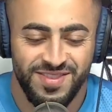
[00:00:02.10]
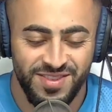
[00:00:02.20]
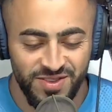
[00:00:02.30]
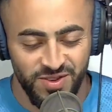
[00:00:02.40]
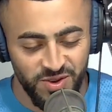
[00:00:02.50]

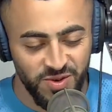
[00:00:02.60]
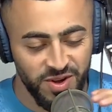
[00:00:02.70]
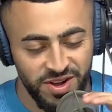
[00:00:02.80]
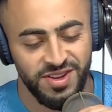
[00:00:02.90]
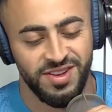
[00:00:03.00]
Doing
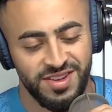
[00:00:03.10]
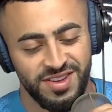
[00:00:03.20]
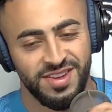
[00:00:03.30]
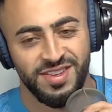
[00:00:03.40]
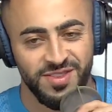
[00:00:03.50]
well.
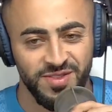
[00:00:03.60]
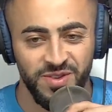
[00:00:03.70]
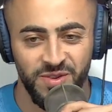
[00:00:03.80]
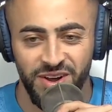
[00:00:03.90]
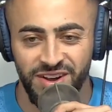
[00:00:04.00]
Doing well.